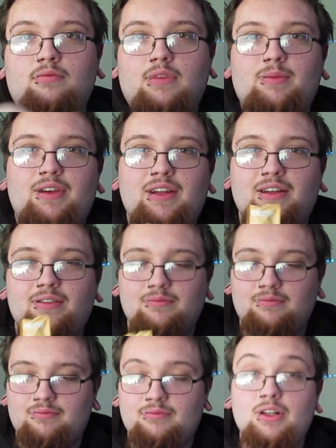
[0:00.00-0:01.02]
I'm kidding.
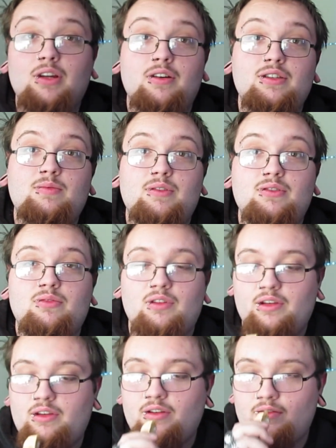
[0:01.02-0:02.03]
But no, it smells really good.